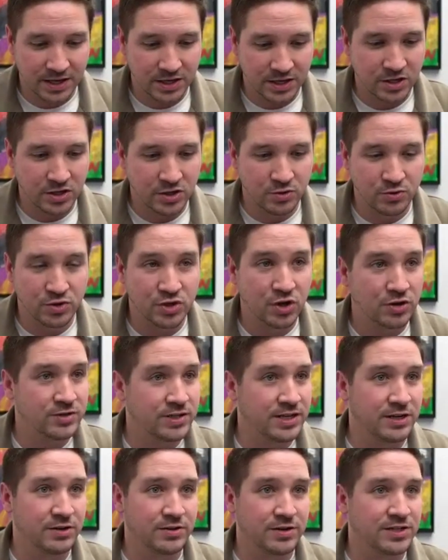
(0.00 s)
you start
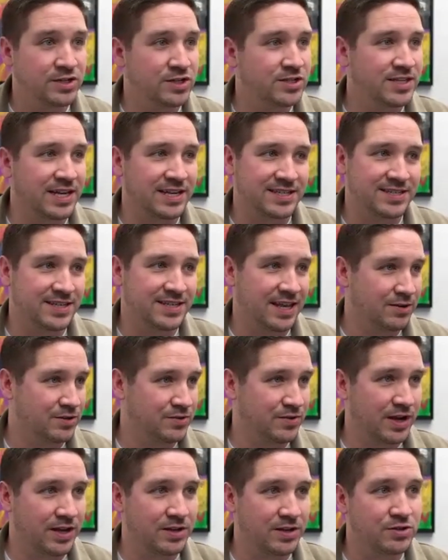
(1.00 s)
to hear, it's just like
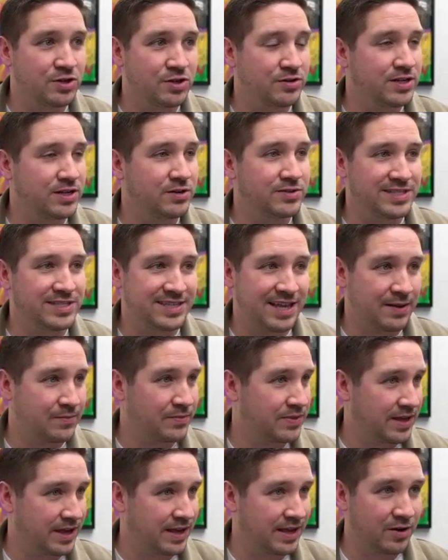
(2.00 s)
sales, right? You start to hear the same
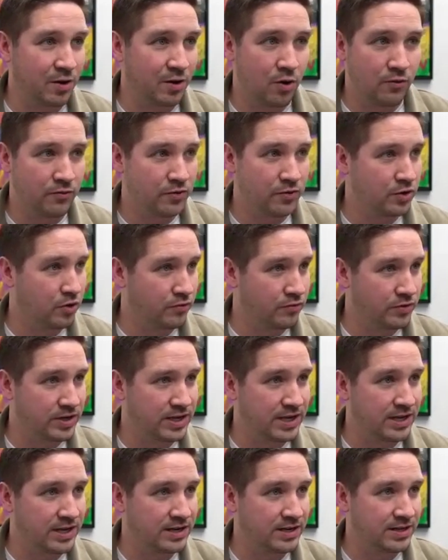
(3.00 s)
thing over and over
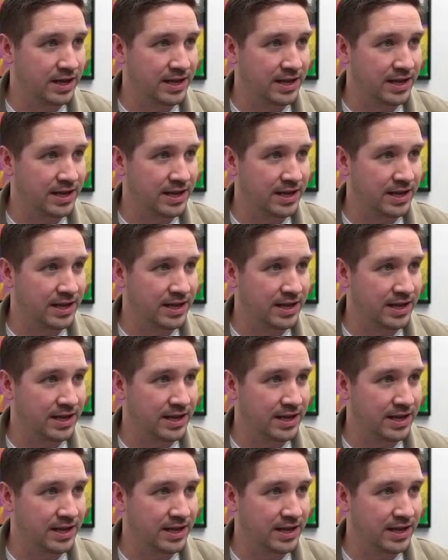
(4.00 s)
again.